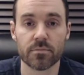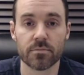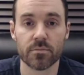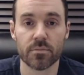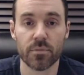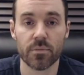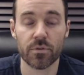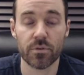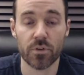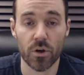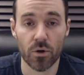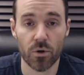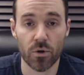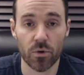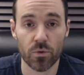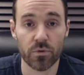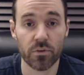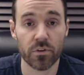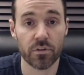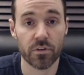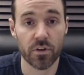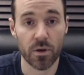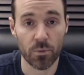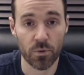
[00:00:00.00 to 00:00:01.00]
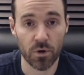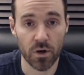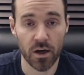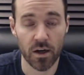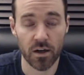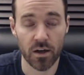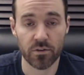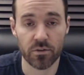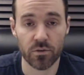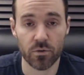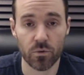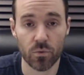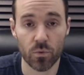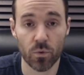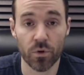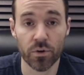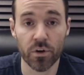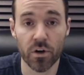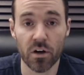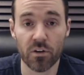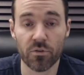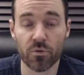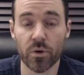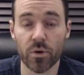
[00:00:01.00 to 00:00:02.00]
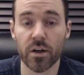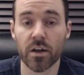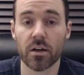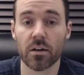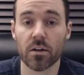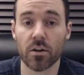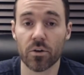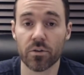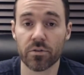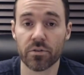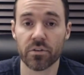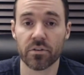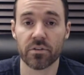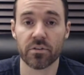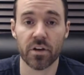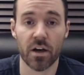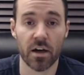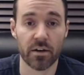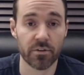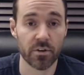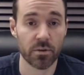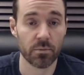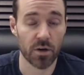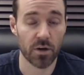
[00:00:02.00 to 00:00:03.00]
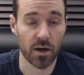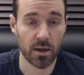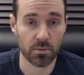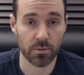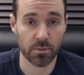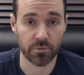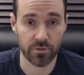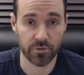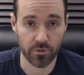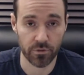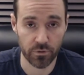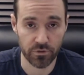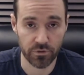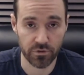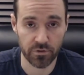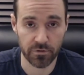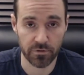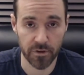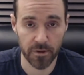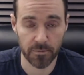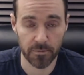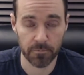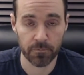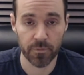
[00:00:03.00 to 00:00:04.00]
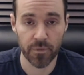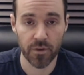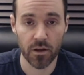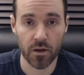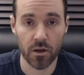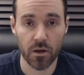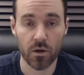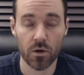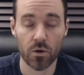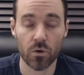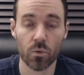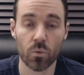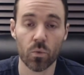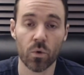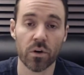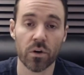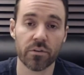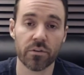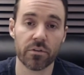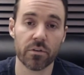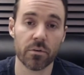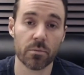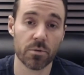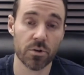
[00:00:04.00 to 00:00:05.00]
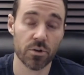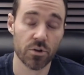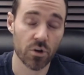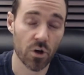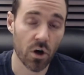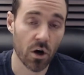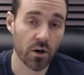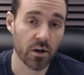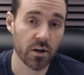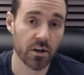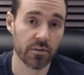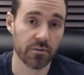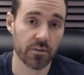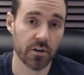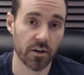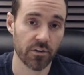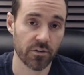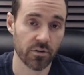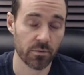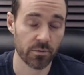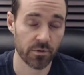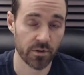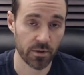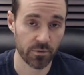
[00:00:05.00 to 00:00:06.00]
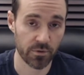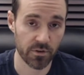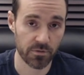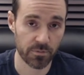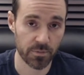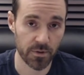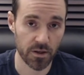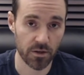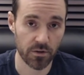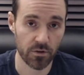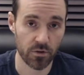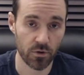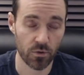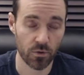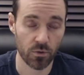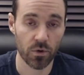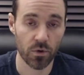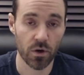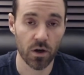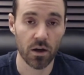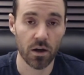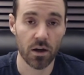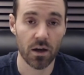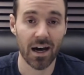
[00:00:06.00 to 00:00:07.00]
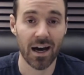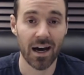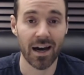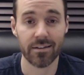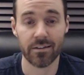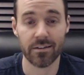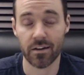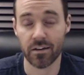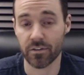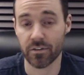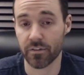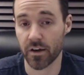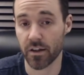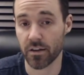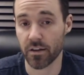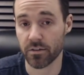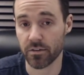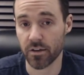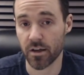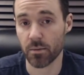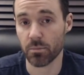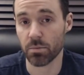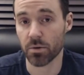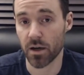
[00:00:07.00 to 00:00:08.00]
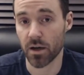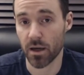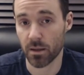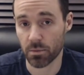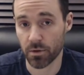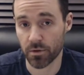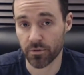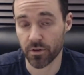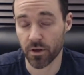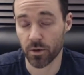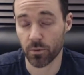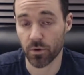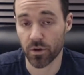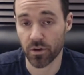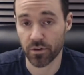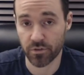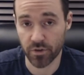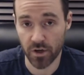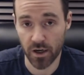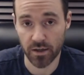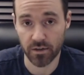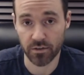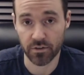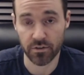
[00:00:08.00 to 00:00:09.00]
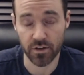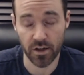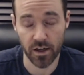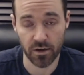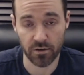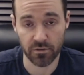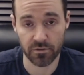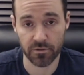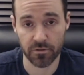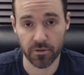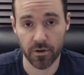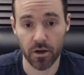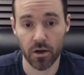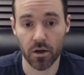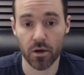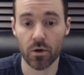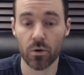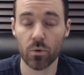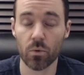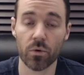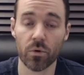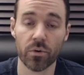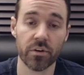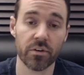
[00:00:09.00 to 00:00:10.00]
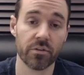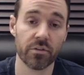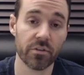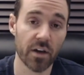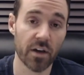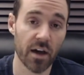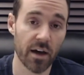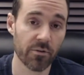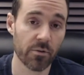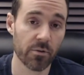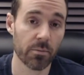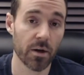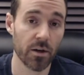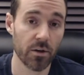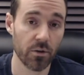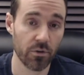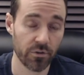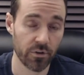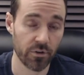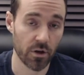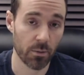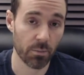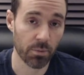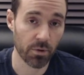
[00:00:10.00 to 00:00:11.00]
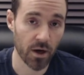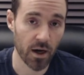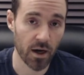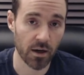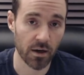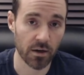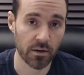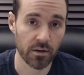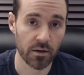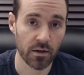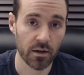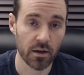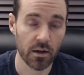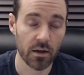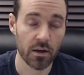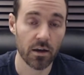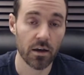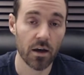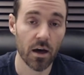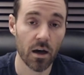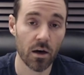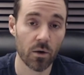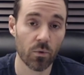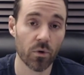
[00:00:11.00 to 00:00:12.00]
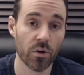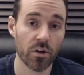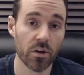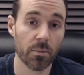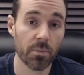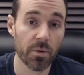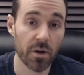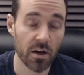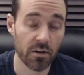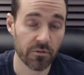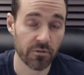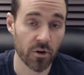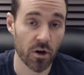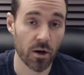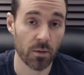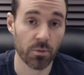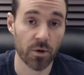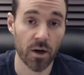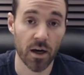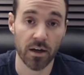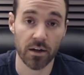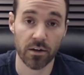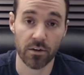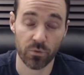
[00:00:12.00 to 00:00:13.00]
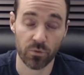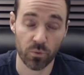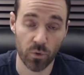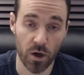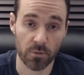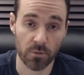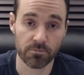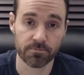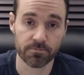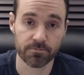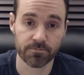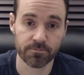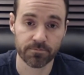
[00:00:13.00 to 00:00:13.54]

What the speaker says: So to summarize, we'll know if we're getting closer to solving problem-solution fit once the majority of customers that we speak to identify the same problems that we're trying to solve, willing to solve them by using our product, and are willing to pay for our product as well.